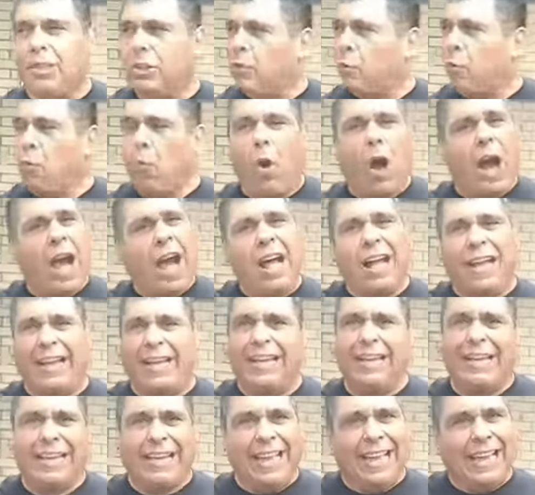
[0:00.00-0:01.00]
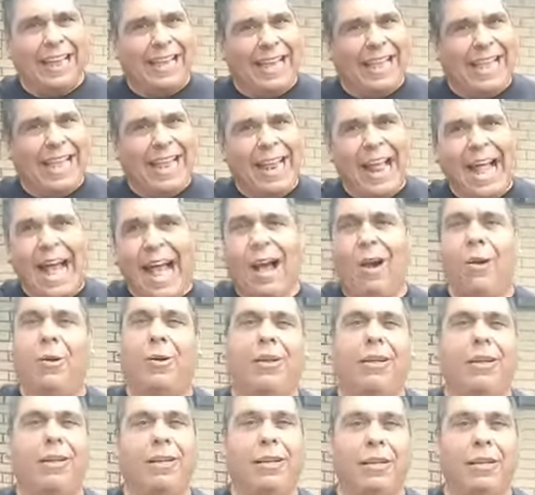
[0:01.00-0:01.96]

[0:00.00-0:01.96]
Just walk. Get out.